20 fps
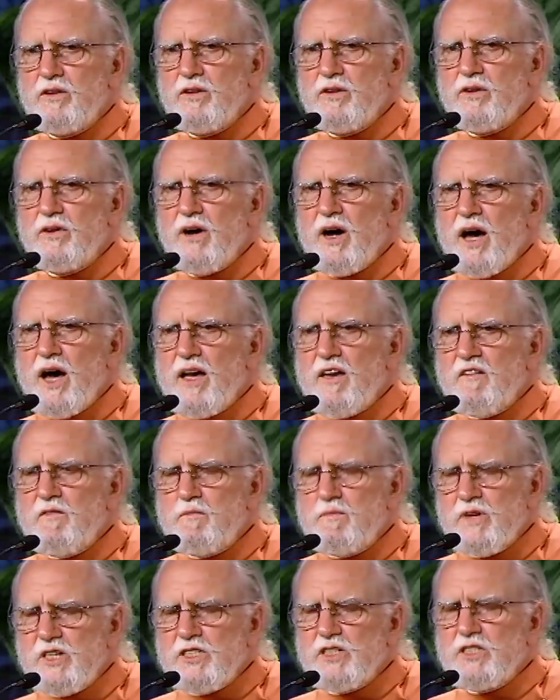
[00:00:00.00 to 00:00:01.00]
do. I have
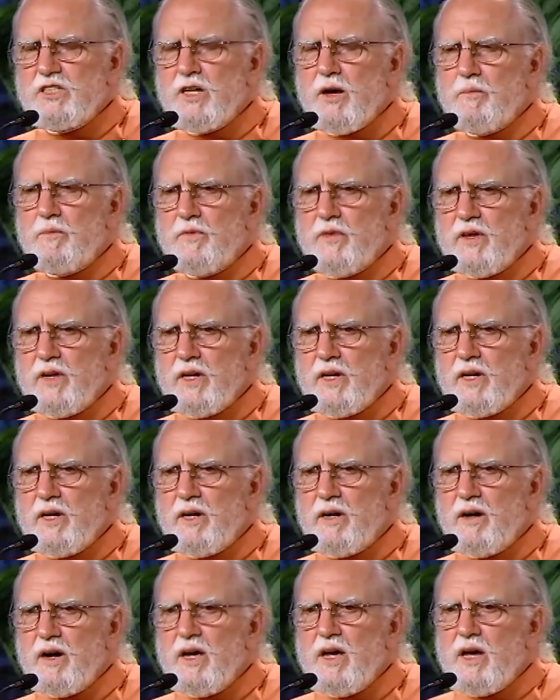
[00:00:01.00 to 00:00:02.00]
missed something
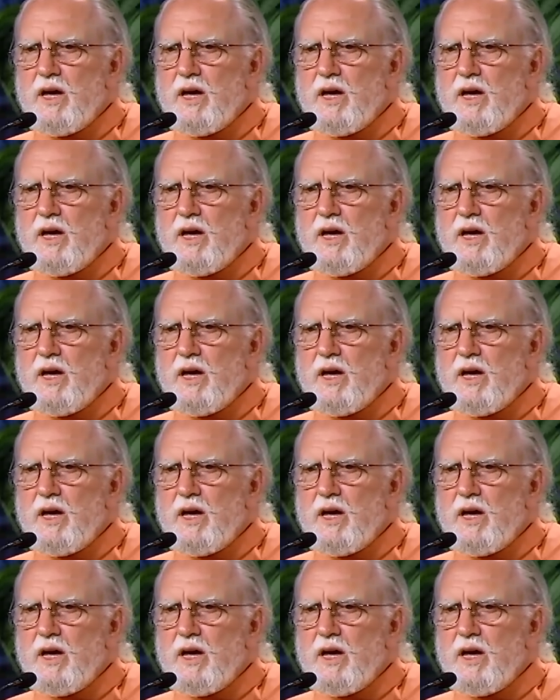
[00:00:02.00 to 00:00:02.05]
here.